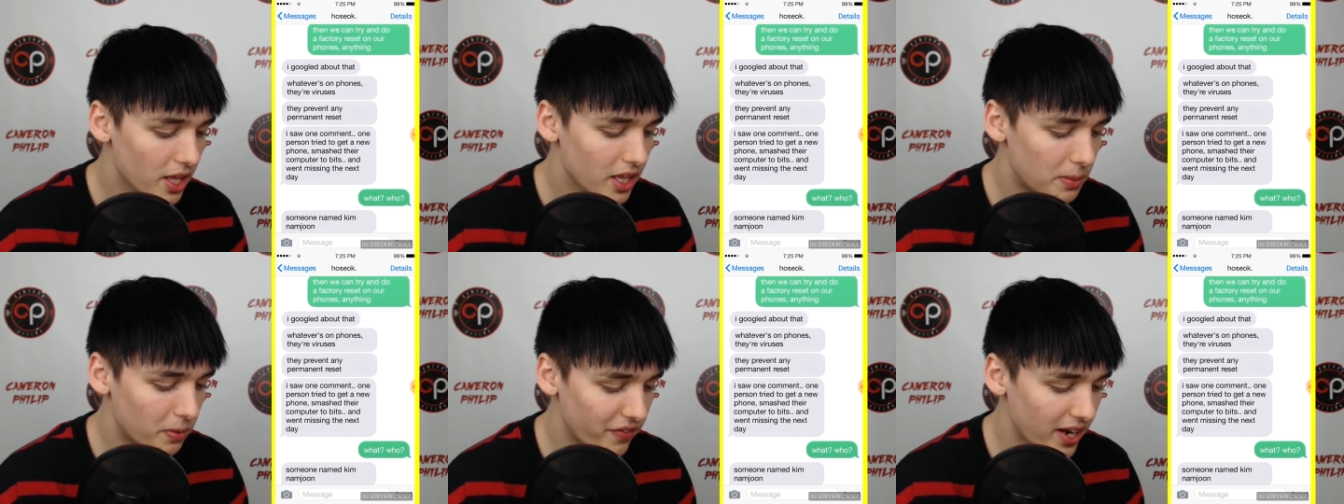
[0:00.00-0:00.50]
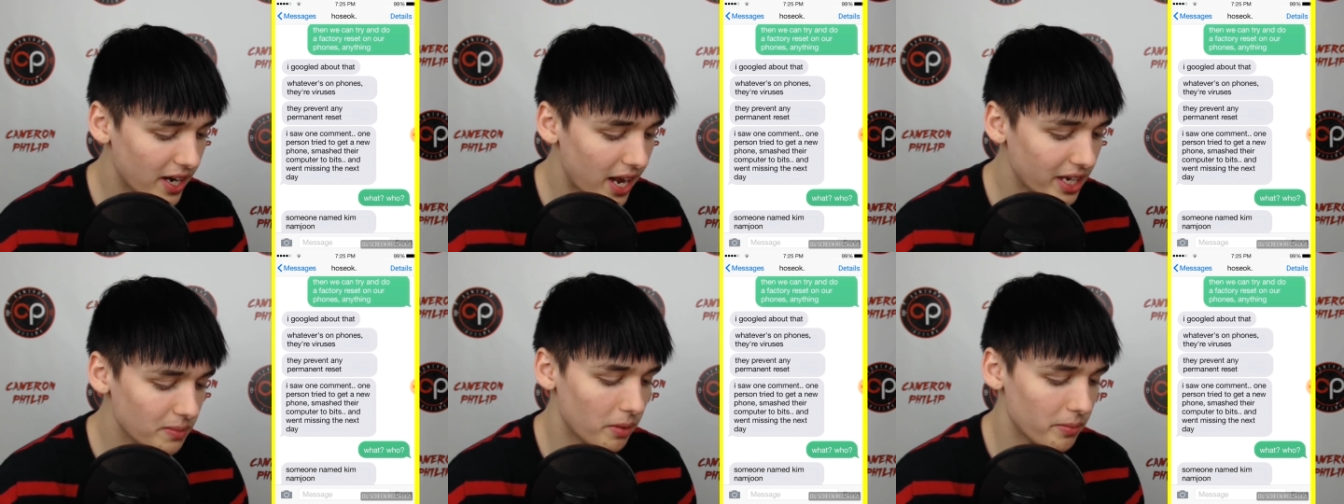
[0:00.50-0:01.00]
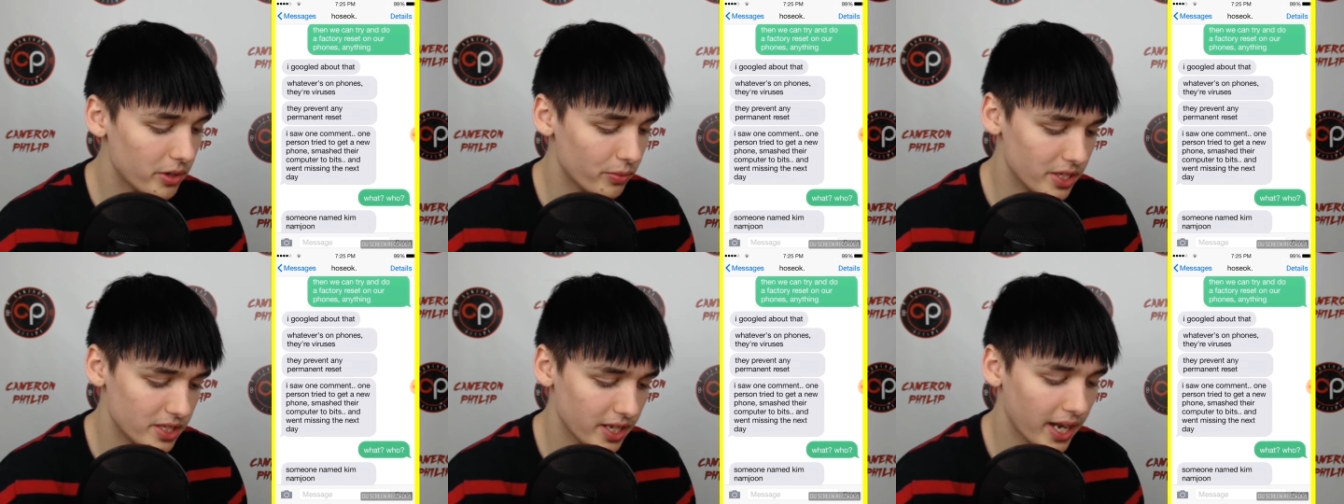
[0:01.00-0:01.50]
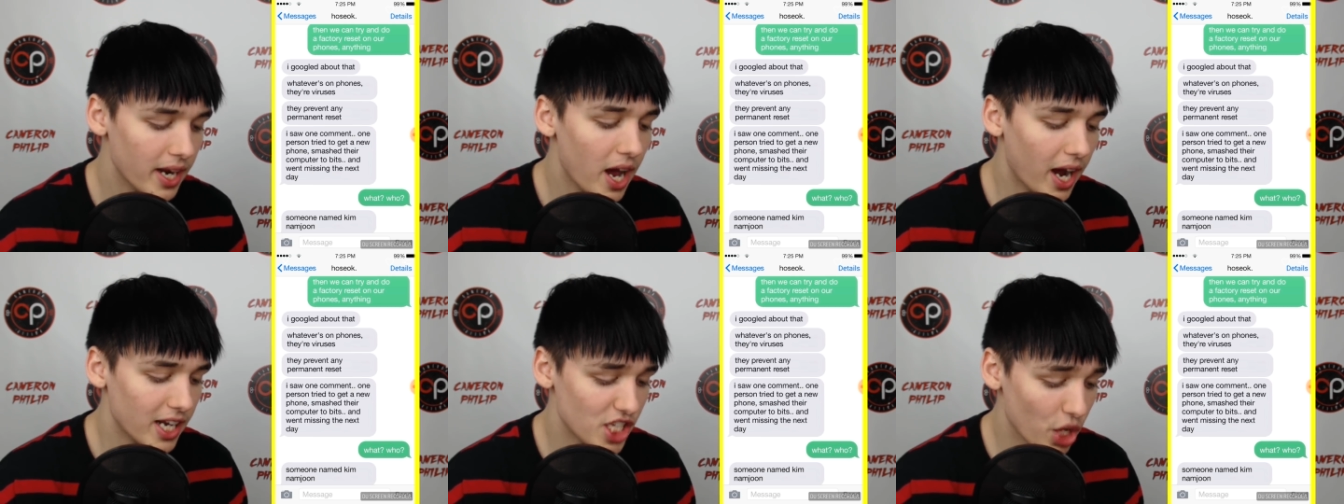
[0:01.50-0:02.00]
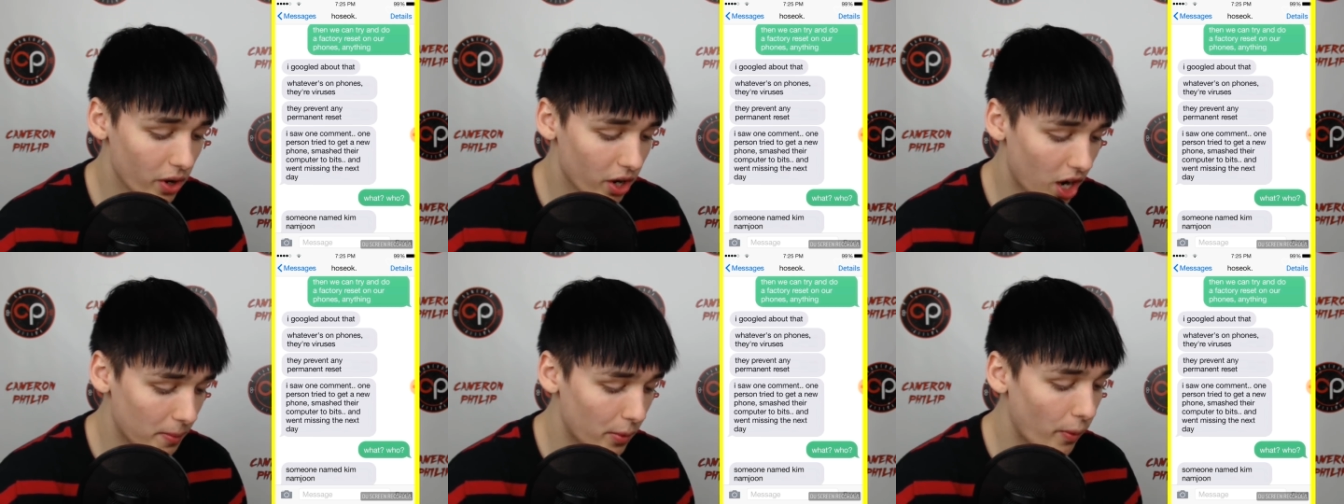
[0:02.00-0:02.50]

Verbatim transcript: They prevent any permanent reset. I saw one comment.